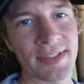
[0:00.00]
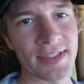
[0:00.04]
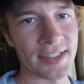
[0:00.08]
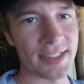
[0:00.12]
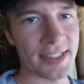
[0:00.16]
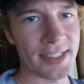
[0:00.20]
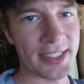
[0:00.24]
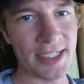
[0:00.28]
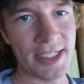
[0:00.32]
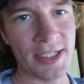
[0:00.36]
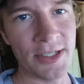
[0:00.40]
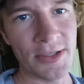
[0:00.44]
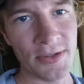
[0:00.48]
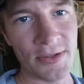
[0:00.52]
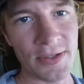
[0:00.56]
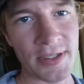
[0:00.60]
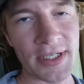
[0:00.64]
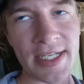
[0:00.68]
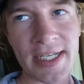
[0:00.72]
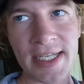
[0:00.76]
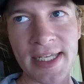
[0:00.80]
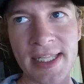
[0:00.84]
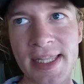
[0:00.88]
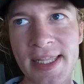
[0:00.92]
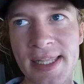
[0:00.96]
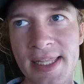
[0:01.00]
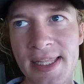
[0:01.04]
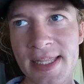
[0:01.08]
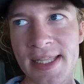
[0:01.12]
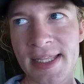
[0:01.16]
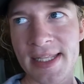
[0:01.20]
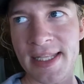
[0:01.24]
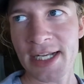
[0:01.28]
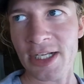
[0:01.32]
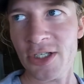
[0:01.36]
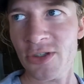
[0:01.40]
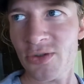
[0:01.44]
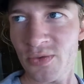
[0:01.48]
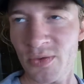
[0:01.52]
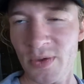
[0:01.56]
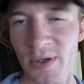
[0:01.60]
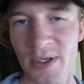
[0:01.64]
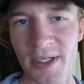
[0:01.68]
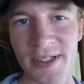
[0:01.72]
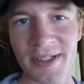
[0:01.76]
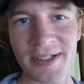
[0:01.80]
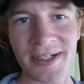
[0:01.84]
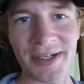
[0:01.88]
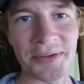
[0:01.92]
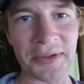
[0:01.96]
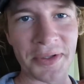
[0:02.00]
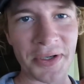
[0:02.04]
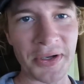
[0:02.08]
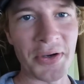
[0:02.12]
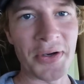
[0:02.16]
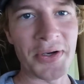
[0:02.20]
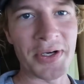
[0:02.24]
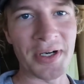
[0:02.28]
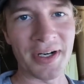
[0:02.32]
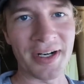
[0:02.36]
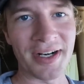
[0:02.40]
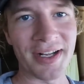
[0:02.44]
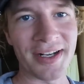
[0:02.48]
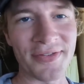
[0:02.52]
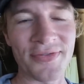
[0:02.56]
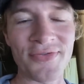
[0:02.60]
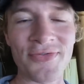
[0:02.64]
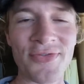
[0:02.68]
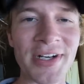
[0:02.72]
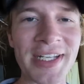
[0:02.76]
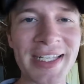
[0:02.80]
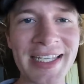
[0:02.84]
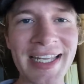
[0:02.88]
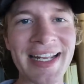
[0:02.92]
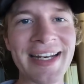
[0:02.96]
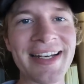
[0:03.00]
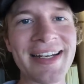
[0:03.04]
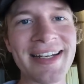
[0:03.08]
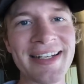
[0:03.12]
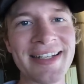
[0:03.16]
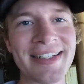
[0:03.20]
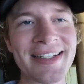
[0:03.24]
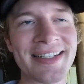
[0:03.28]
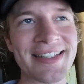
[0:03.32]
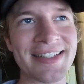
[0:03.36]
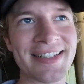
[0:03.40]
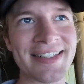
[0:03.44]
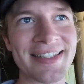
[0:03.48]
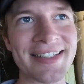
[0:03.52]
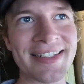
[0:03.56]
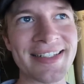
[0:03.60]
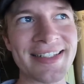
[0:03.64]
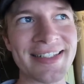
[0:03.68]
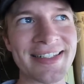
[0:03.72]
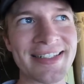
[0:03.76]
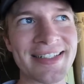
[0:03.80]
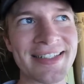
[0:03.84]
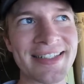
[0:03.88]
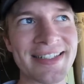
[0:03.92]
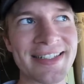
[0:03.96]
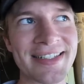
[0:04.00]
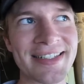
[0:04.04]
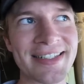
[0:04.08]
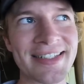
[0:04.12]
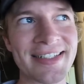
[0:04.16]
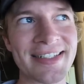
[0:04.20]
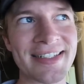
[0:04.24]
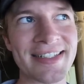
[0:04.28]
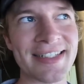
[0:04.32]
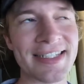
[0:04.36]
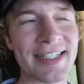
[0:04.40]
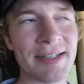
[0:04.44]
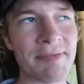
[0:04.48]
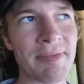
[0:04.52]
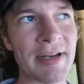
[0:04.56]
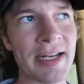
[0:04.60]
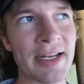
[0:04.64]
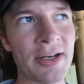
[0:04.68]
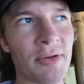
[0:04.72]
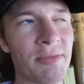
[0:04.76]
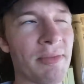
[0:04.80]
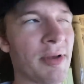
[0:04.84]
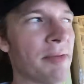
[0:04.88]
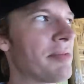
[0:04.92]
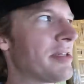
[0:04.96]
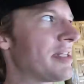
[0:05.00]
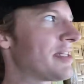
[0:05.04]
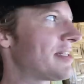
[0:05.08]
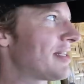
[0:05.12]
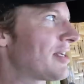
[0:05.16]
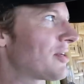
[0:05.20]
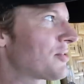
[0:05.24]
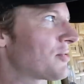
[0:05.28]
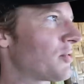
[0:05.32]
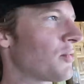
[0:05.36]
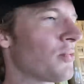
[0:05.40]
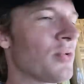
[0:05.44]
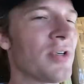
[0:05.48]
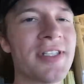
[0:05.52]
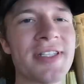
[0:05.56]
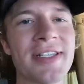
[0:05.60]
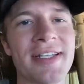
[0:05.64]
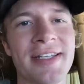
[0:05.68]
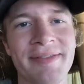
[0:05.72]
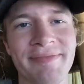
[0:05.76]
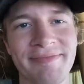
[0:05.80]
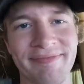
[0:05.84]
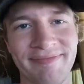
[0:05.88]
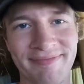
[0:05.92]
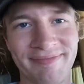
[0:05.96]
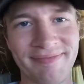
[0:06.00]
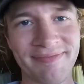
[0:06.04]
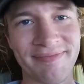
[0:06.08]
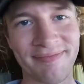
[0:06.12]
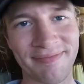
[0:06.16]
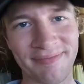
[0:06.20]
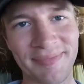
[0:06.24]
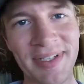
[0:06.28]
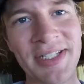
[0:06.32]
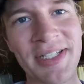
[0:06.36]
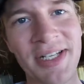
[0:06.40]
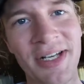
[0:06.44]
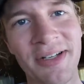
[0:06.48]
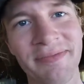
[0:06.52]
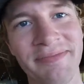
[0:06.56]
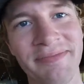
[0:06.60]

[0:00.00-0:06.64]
see you in next one. I'm going on a freaking seaplane, or maybe this next one. We'll see. Peace